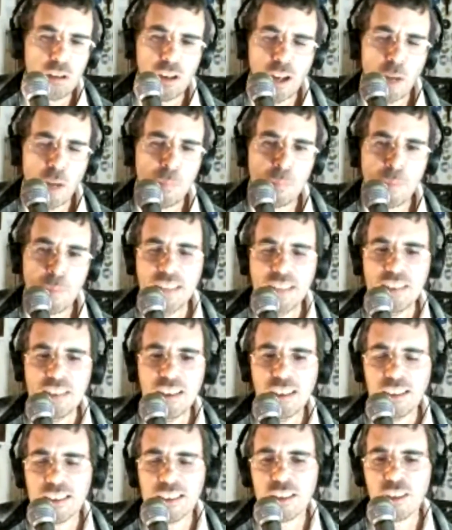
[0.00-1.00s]

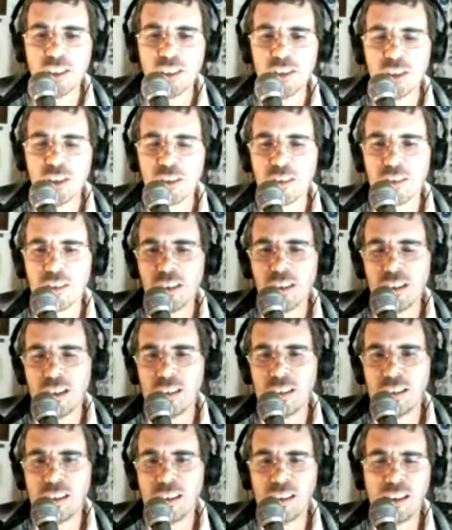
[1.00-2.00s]
basically such a
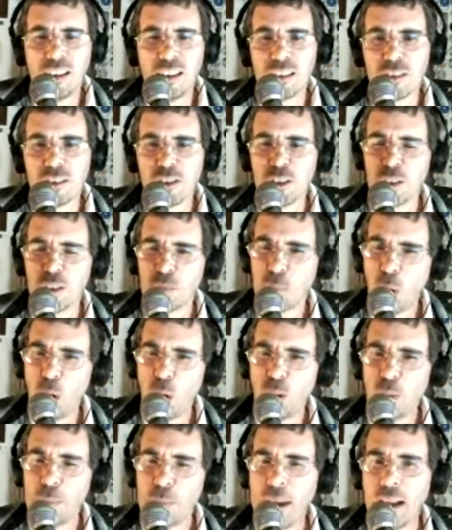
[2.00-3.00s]

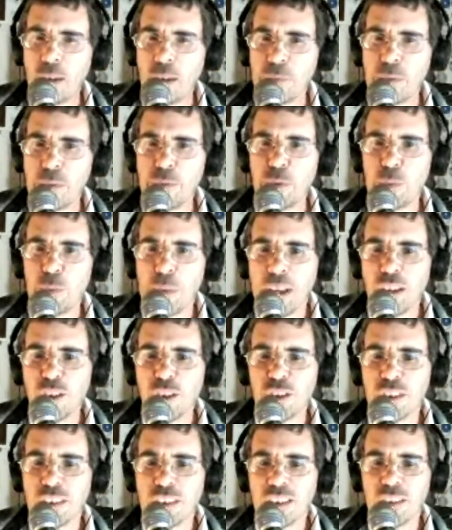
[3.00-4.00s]
small amount of
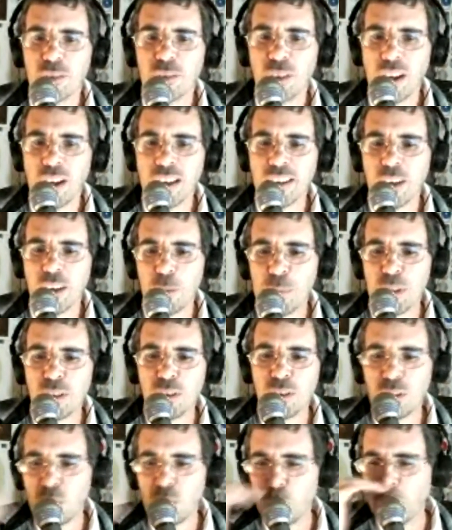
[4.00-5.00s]
information, right? I mean,
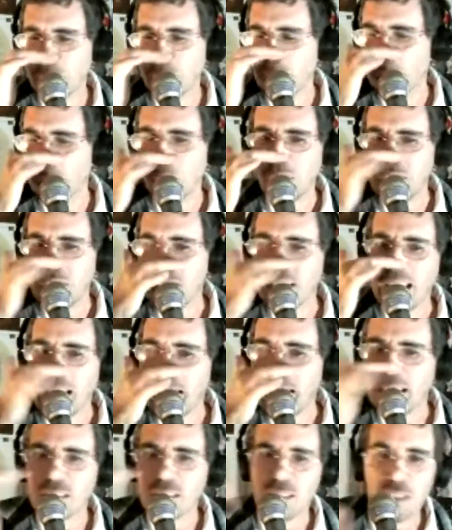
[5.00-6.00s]
what they're looking
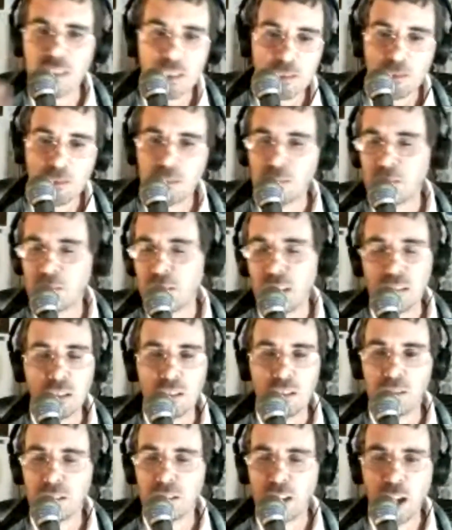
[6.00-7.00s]
at
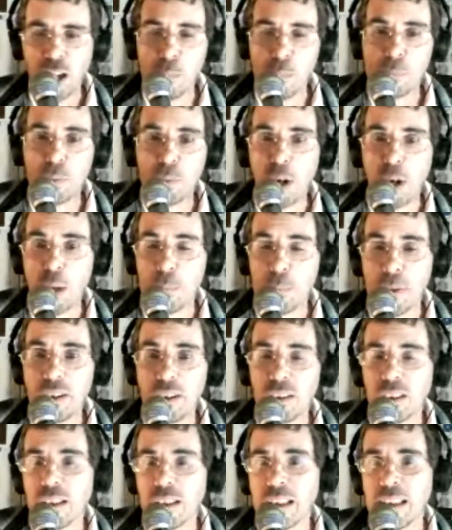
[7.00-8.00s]

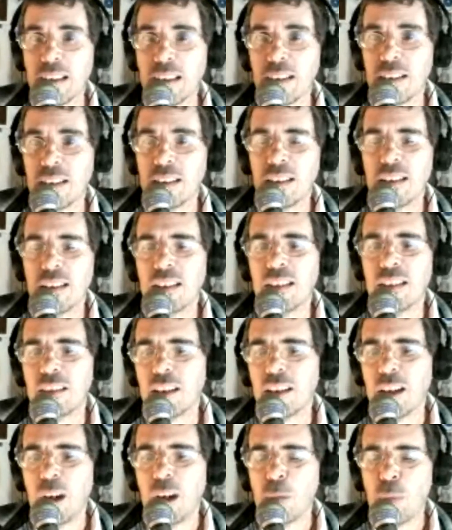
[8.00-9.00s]
primarily
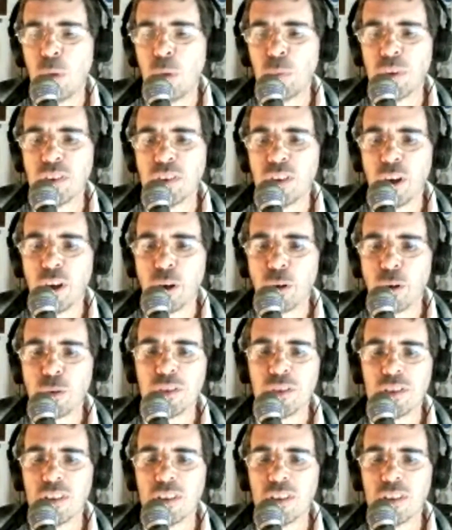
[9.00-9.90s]
with those